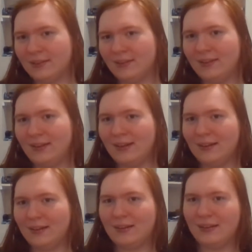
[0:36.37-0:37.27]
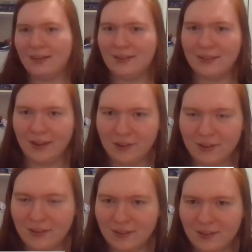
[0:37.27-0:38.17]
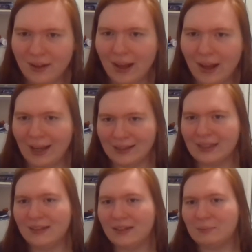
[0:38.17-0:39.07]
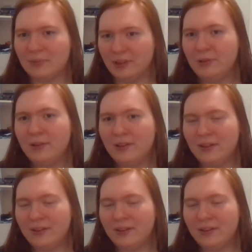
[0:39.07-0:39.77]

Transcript: You can see these sections highlighted in blue.